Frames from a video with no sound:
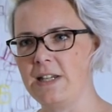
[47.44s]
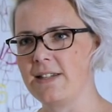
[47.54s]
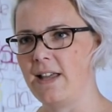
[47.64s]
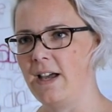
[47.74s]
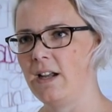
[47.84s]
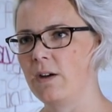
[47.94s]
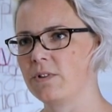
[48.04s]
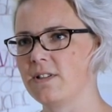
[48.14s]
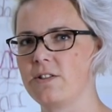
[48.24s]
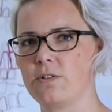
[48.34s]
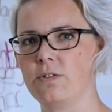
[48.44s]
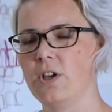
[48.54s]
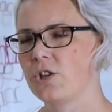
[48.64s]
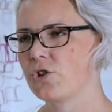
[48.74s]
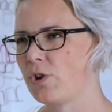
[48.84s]
piece then, I wanted to
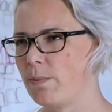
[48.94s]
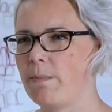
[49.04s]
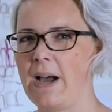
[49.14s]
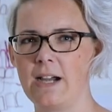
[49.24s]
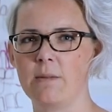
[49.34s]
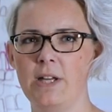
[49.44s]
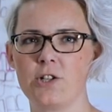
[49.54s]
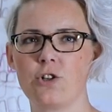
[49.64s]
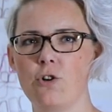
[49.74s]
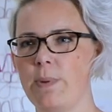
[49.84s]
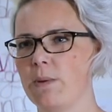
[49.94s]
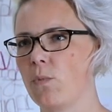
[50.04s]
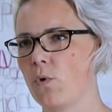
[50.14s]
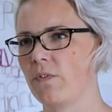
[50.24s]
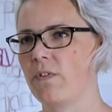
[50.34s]
strip it back a bit, show a bit
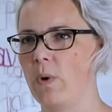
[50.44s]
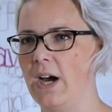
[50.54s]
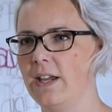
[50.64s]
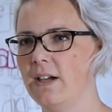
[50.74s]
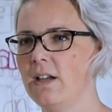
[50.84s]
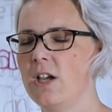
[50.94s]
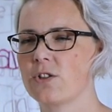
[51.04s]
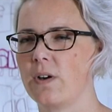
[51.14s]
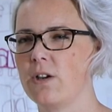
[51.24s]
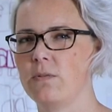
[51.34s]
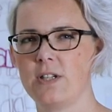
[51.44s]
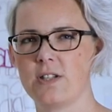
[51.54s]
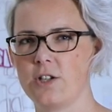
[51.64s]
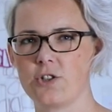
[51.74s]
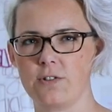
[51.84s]
more of the wire, so I only
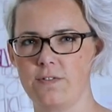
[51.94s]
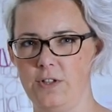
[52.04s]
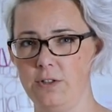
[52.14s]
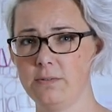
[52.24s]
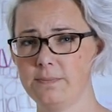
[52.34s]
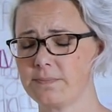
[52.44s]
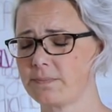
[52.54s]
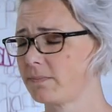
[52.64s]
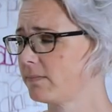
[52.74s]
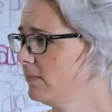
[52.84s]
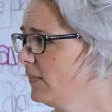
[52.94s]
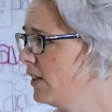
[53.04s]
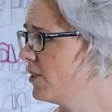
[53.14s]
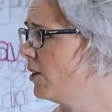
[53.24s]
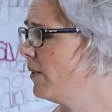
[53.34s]
stitched a few.
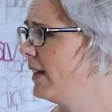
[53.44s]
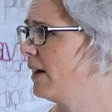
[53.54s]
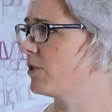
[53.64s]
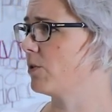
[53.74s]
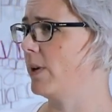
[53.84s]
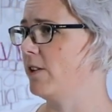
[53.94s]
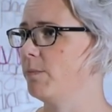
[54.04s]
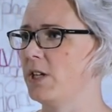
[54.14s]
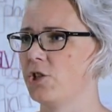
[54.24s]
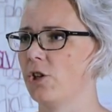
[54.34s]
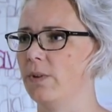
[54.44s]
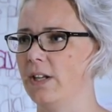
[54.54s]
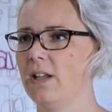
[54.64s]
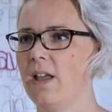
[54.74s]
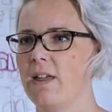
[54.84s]
So, and that was a way of me
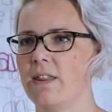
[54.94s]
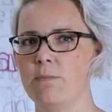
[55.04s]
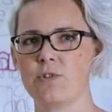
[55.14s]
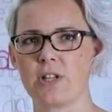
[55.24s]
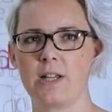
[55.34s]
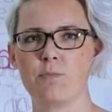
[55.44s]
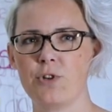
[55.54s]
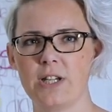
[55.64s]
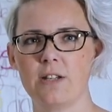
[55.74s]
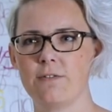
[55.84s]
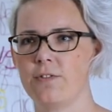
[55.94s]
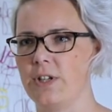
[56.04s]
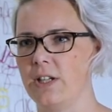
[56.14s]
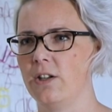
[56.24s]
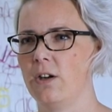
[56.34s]
showing them just like breaking
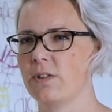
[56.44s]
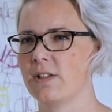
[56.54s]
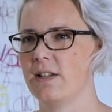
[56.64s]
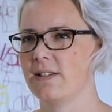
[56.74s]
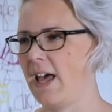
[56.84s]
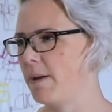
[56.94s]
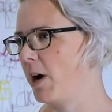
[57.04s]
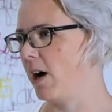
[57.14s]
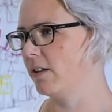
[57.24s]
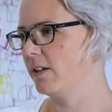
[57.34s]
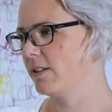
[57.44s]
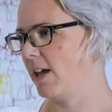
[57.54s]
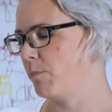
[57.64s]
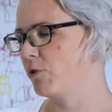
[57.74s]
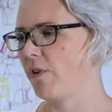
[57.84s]
free, you know, it's their part, it's
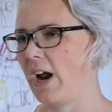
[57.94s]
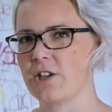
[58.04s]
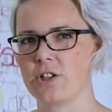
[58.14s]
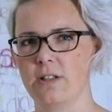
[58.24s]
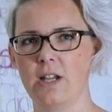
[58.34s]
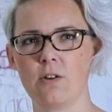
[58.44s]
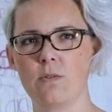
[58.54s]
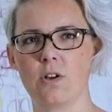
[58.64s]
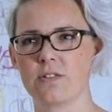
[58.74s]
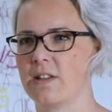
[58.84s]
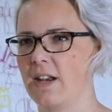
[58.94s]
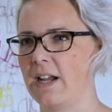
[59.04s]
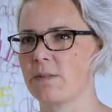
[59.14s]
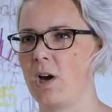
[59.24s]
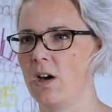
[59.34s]
their progression, they're going on to the
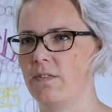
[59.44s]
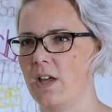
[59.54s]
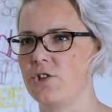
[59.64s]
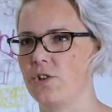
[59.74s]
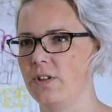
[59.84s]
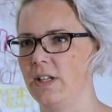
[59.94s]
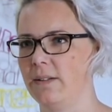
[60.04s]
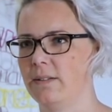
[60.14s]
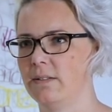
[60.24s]
next part of their journey.